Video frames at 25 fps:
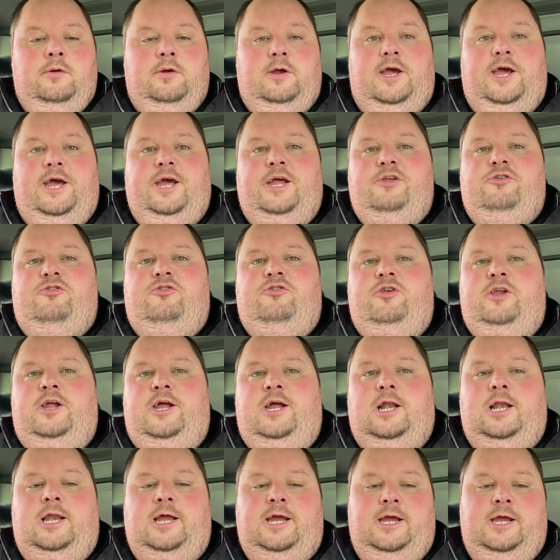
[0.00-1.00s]
it's
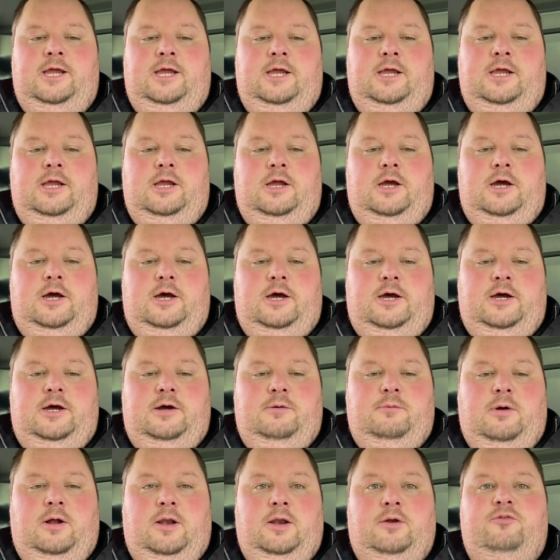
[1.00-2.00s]
nearly,
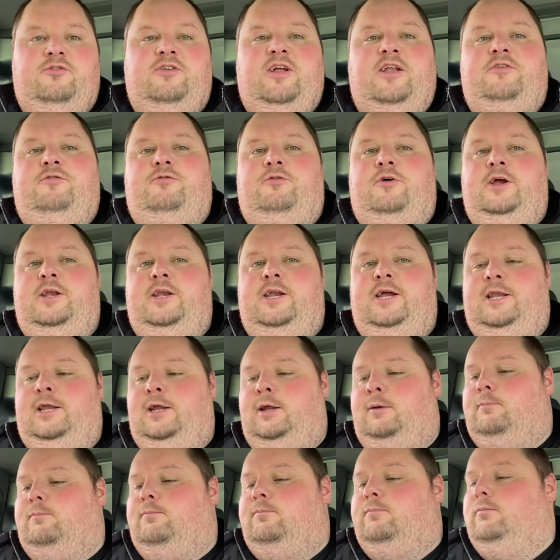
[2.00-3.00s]
it's 10 to 3 nearly.
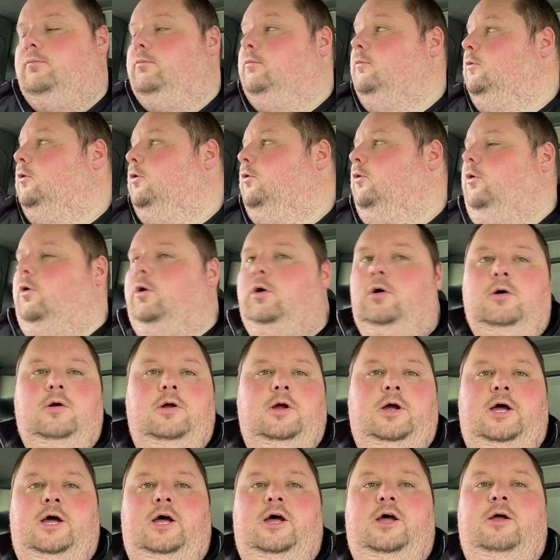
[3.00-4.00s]

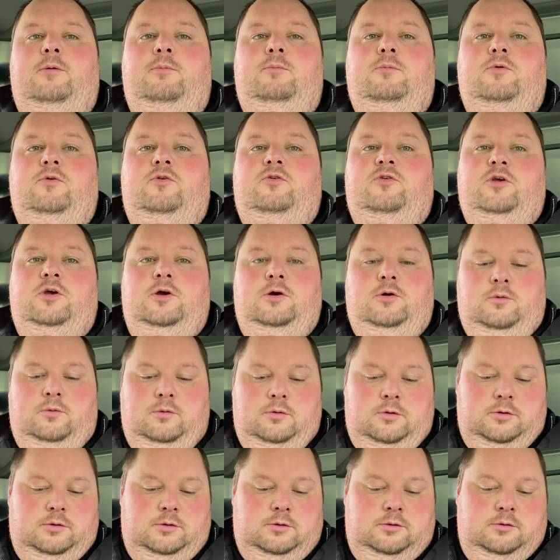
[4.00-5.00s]

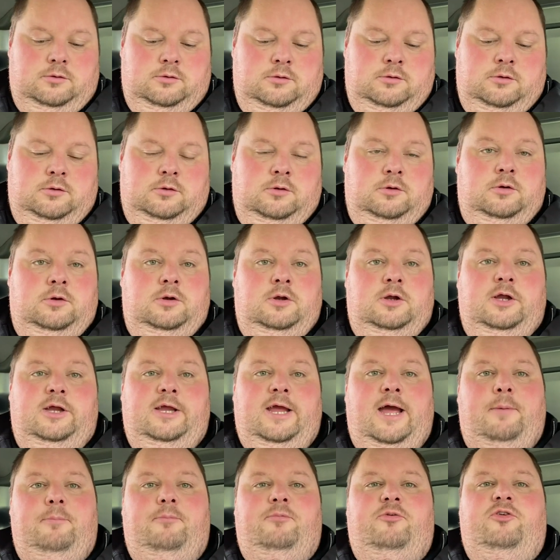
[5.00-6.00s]
So
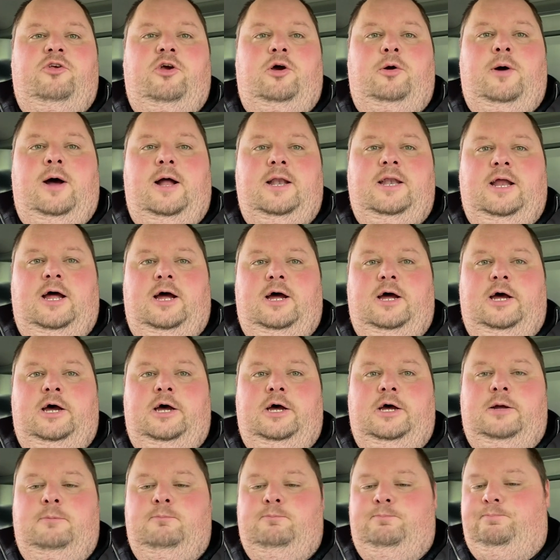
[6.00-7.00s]
I had
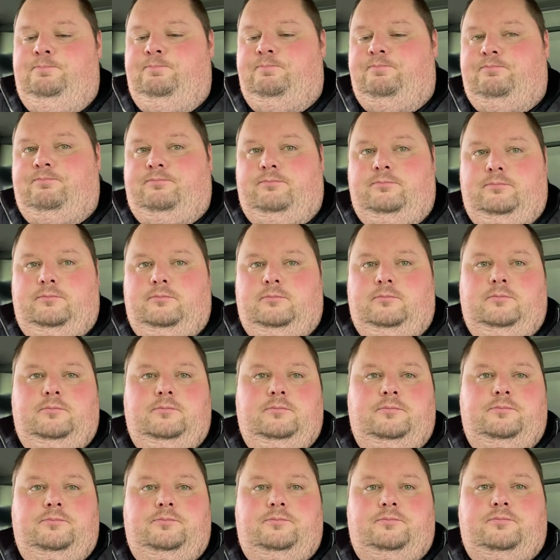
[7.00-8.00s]
that
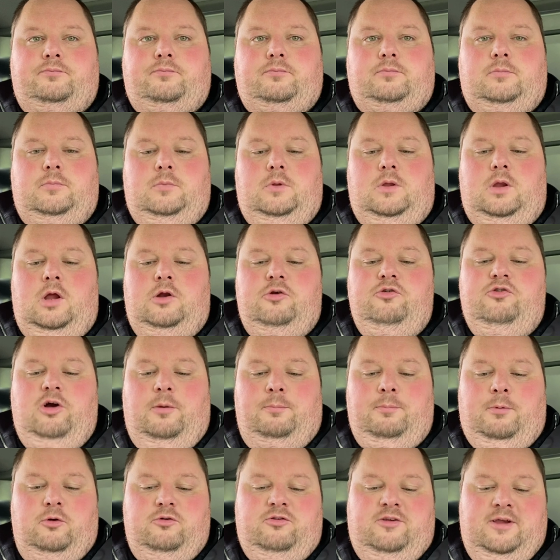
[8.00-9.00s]

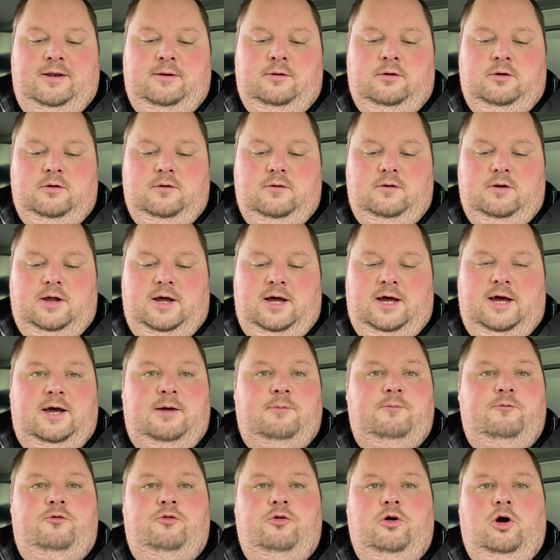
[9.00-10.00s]
job booked in
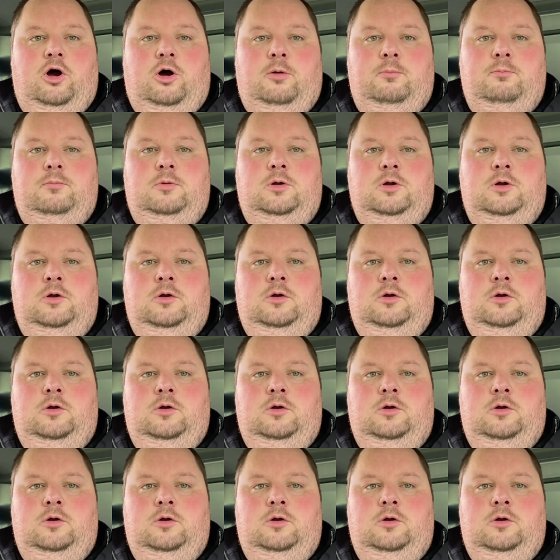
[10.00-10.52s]
from